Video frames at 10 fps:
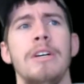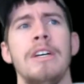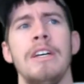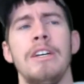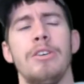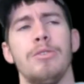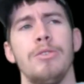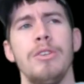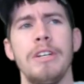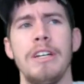you're
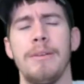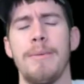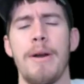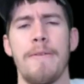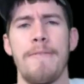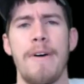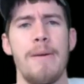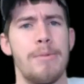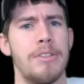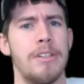looking at about a
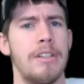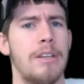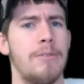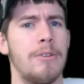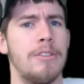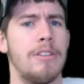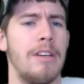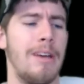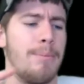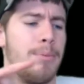5% difference,
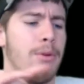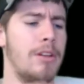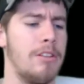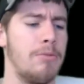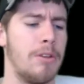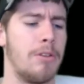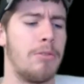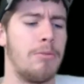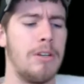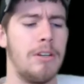plus with a
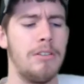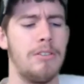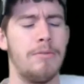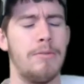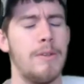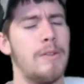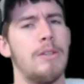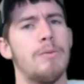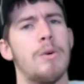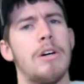350
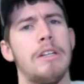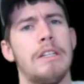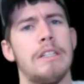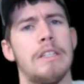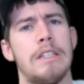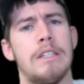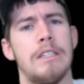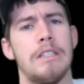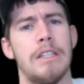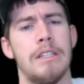watt
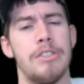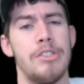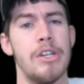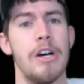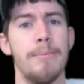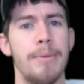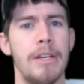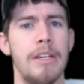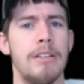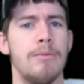jump
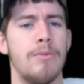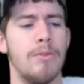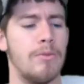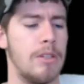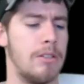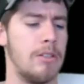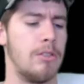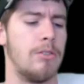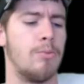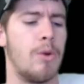in
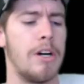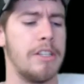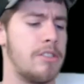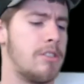your wattage.